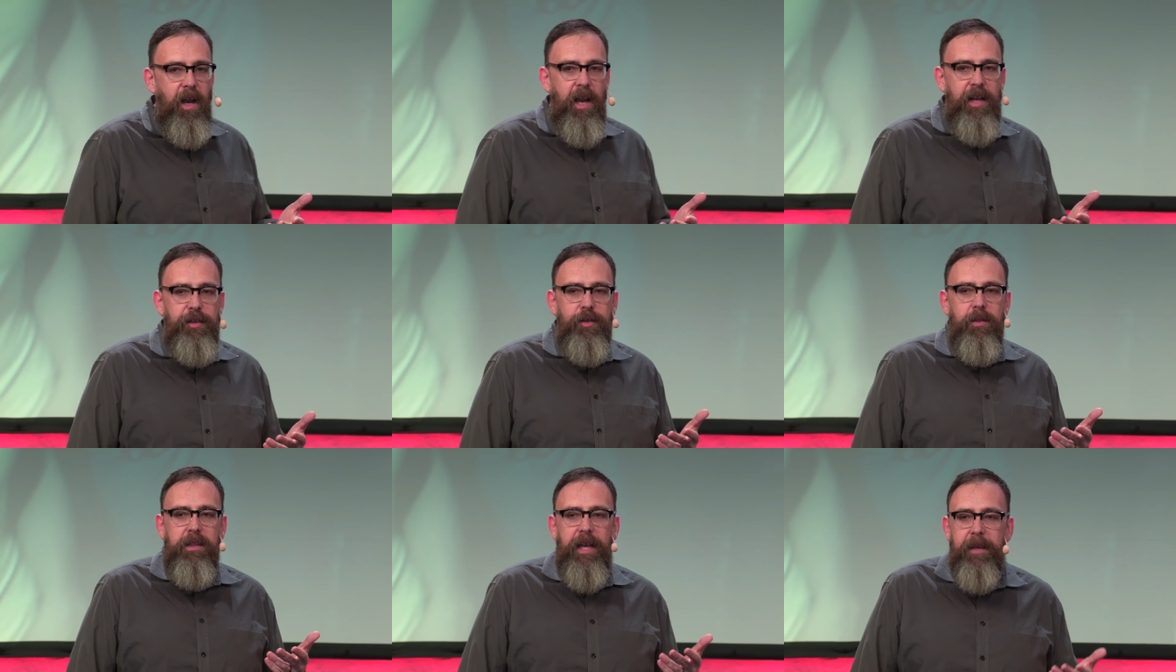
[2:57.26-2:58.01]
and
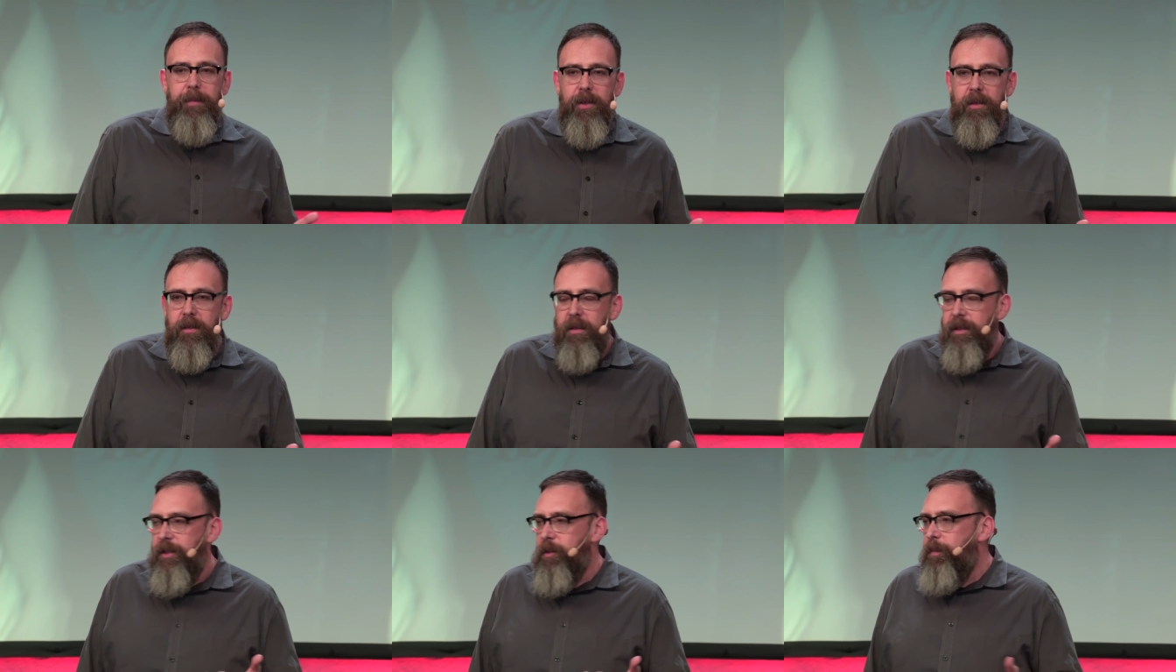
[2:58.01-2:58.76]
your labor
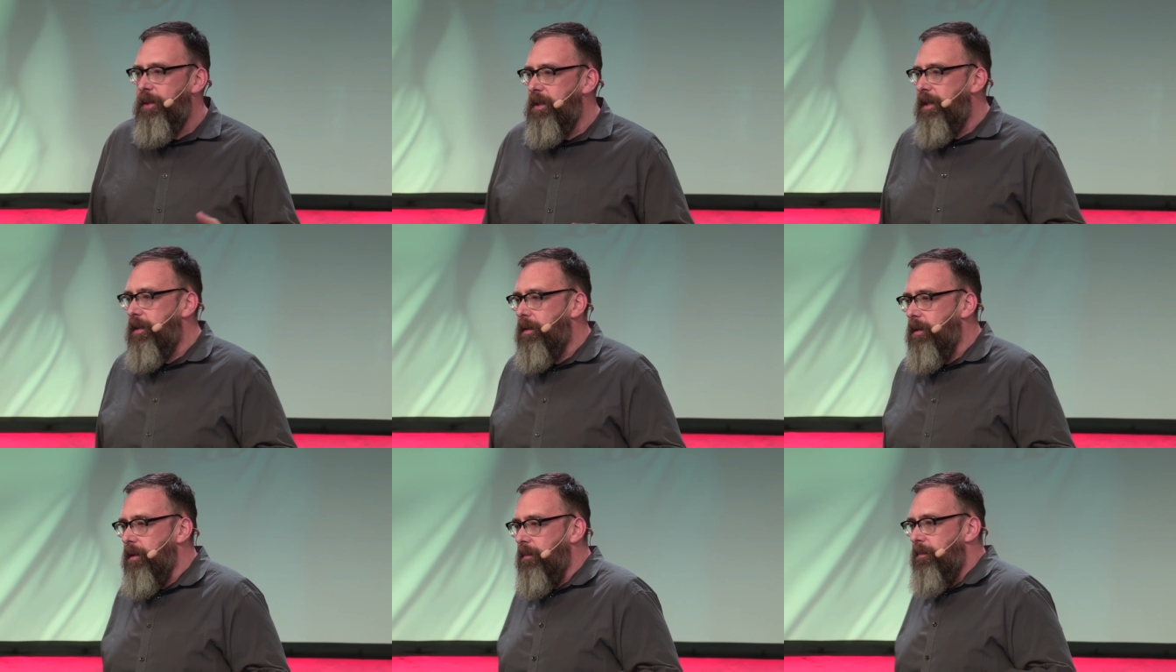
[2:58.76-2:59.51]
is
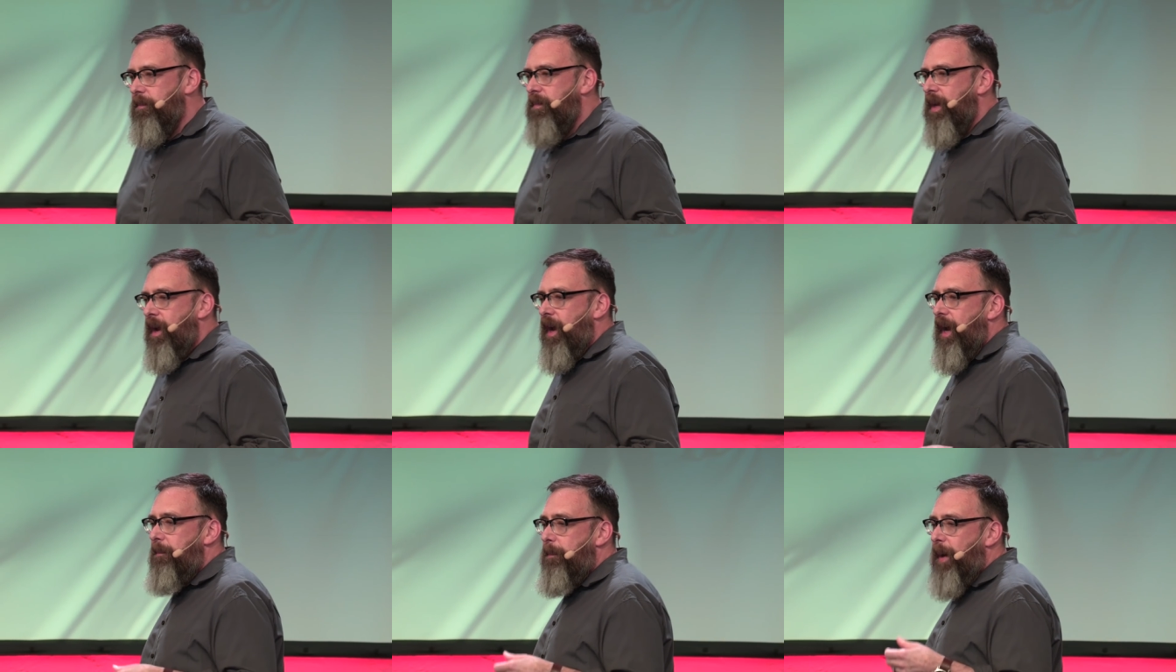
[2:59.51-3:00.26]
political,
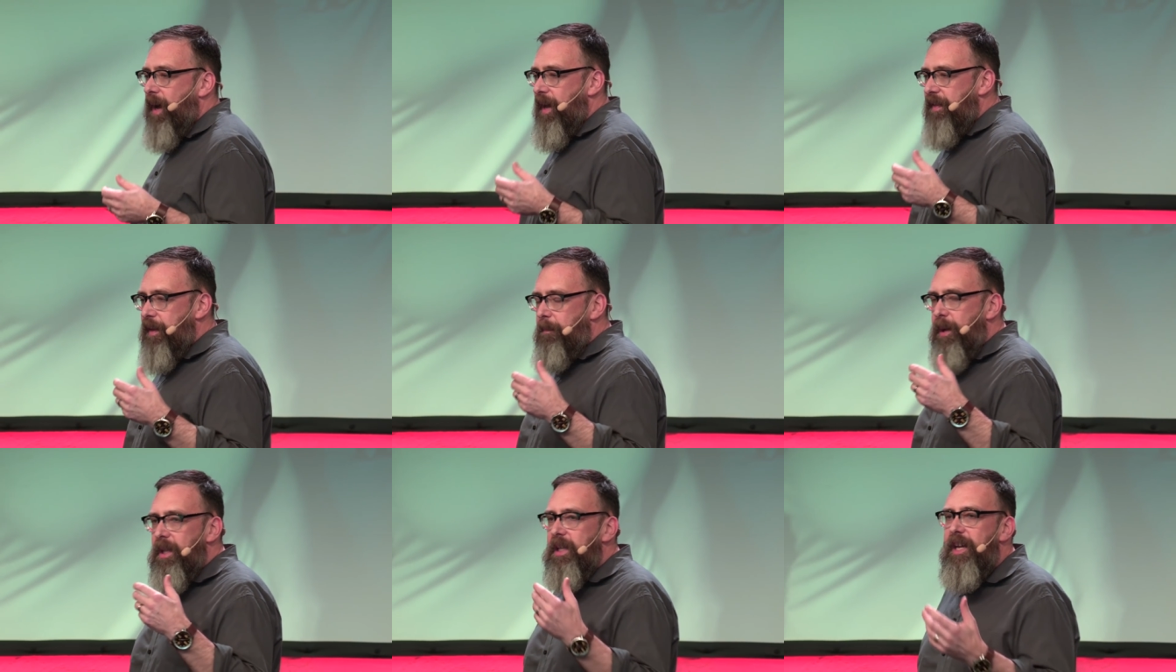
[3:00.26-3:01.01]
and, and the
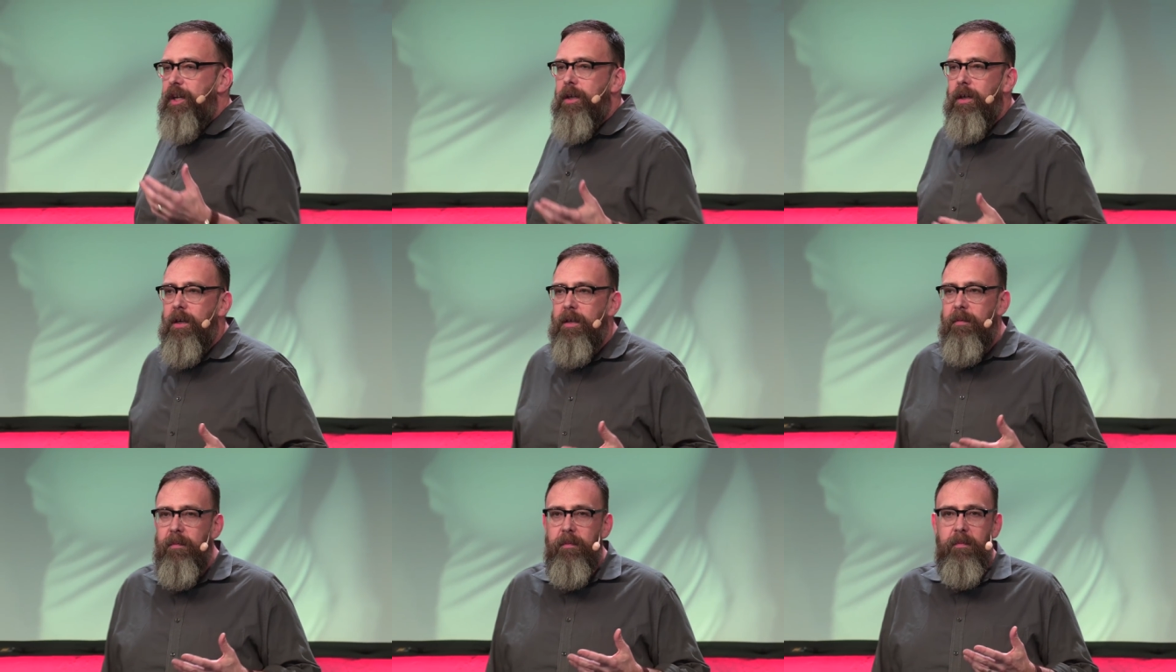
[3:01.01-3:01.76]
political
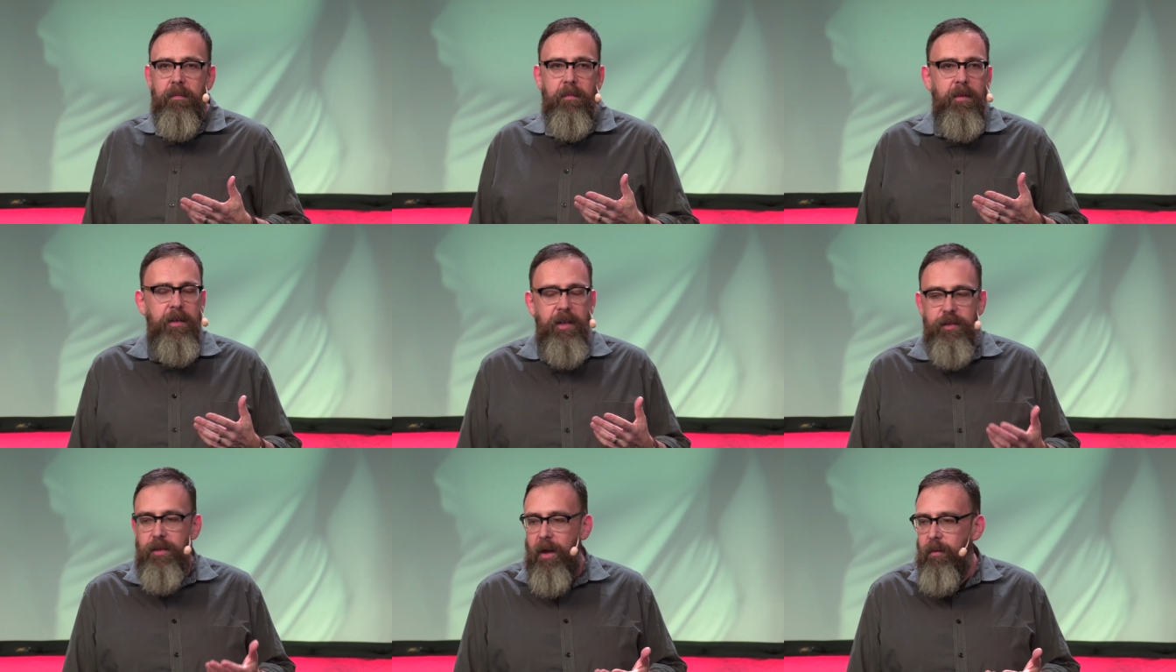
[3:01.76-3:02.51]

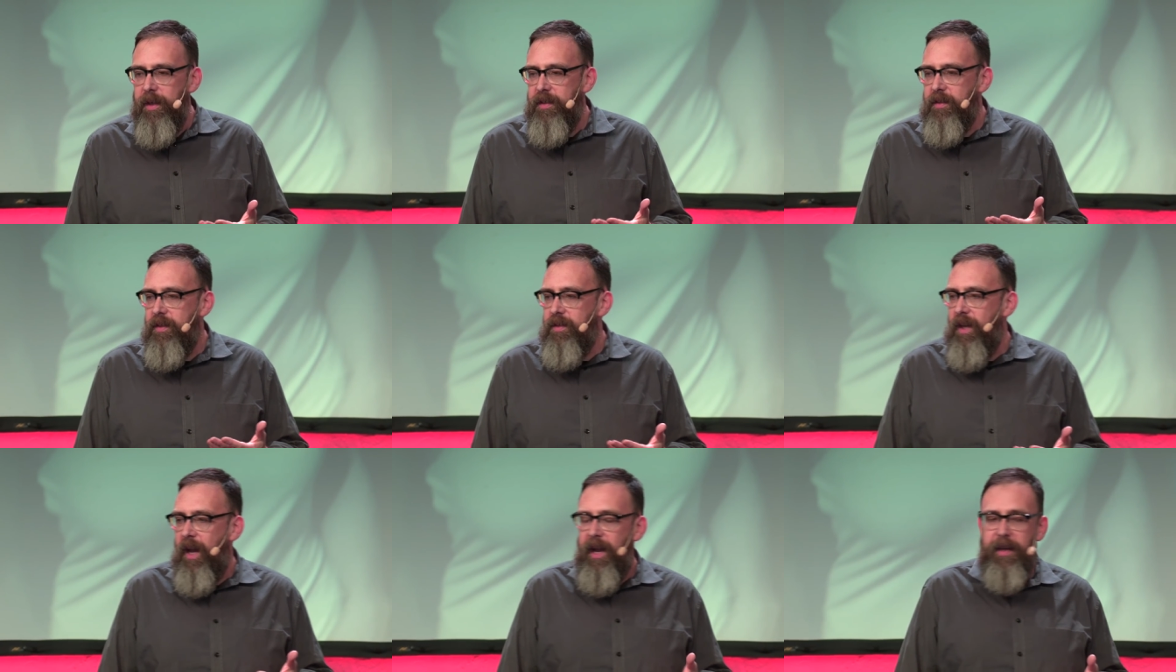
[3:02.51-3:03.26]
is always
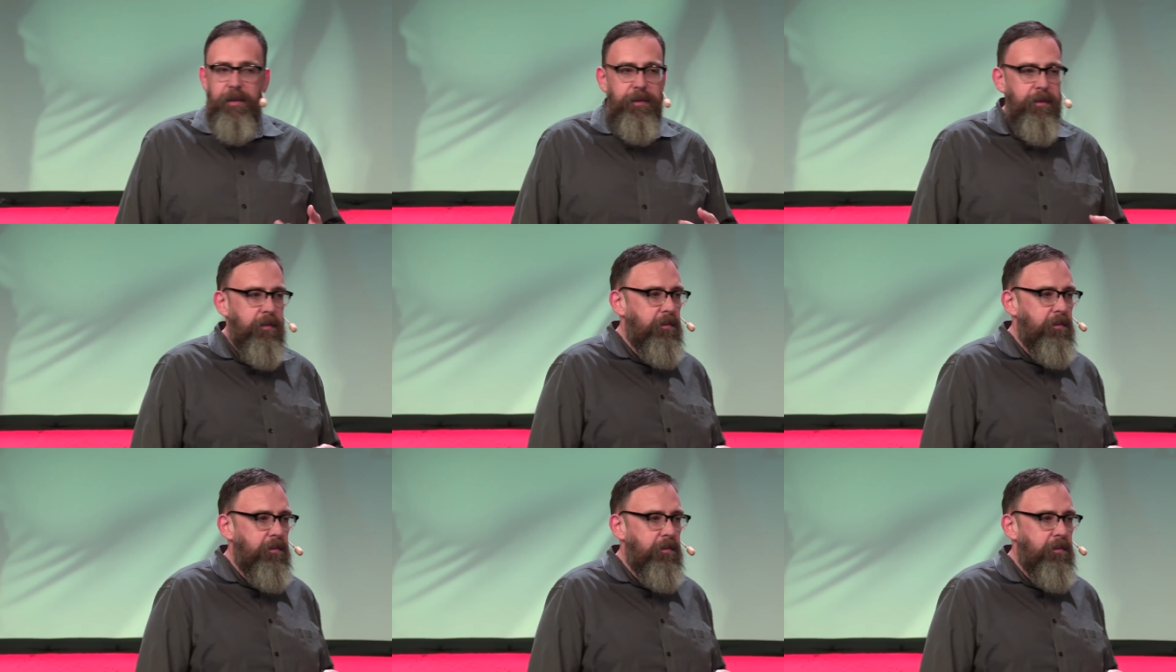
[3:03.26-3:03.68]
designed.